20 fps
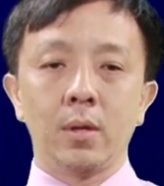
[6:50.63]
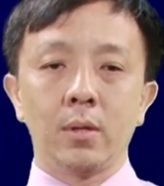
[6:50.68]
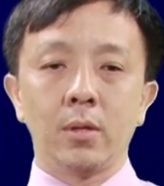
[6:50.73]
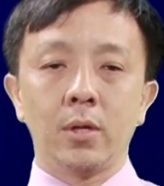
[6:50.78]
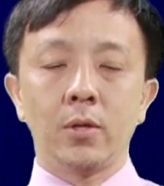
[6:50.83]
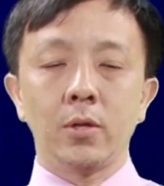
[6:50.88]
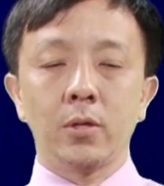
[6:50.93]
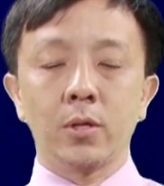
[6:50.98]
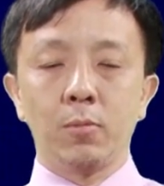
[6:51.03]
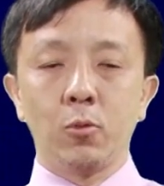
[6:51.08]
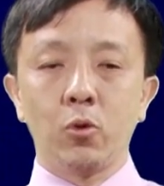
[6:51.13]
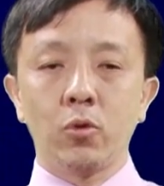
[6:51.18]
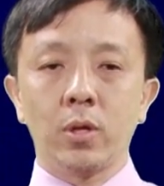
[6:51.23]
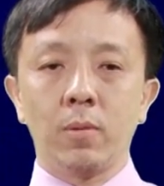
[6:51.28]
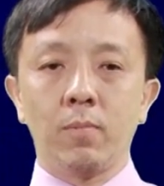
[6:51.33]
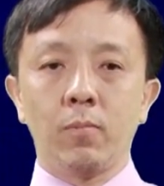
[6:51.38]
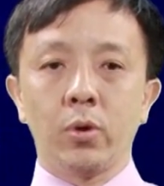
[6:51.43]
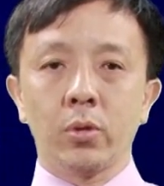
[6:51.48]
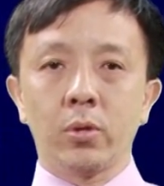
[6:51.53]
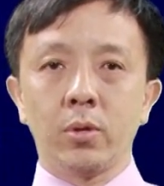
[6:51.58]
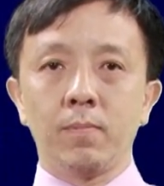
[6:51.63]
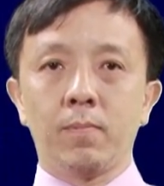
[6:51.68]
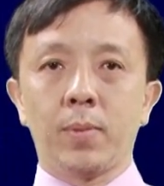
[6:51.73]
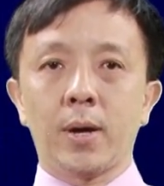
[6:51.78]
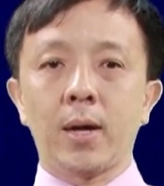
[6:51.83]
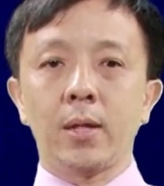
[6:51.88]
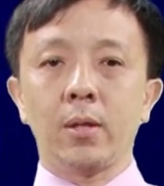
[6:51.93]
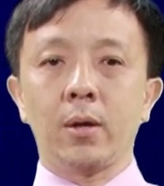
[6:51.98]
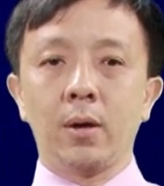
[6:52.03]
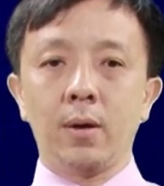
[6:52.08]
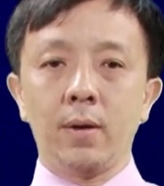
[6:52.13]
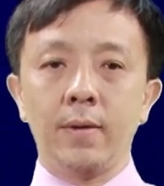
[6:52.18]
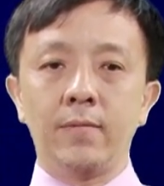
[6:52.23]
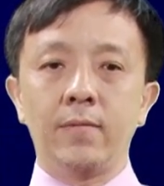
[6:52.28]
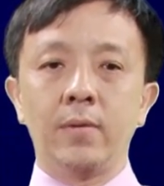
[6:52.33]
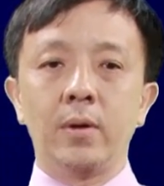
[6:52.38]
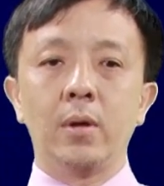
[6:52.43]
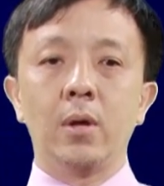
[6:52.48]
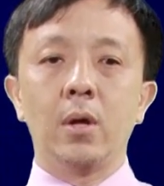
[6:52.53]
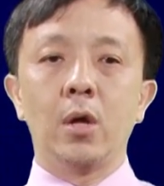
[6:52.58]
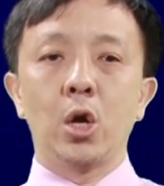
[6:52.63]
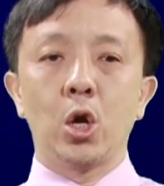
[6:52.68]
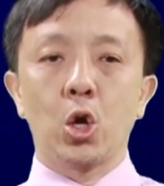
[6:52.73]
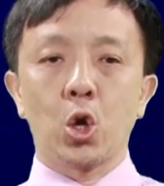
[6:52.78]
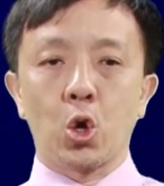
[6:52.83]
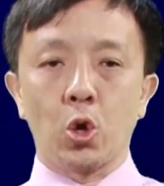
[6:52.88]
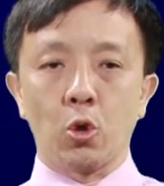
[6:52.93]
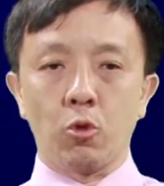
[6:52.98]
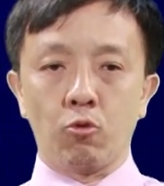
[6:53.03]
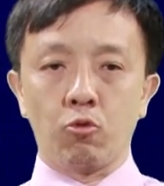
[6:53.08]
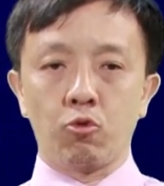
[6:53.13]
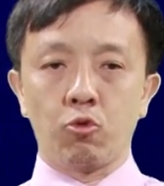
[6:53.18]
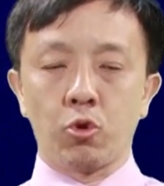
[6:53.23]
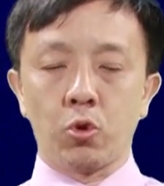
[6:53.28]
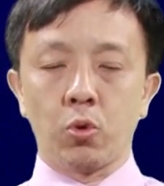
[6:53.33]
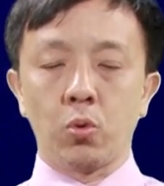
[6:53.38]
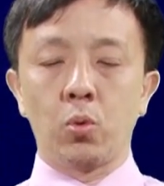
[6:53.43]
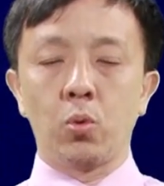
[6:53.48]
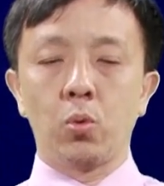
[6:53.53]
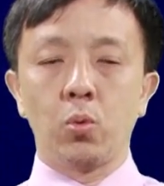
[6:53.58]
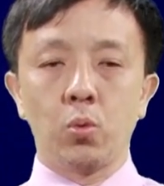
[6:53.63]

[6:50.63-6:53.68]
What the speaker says: This is the most important part of control.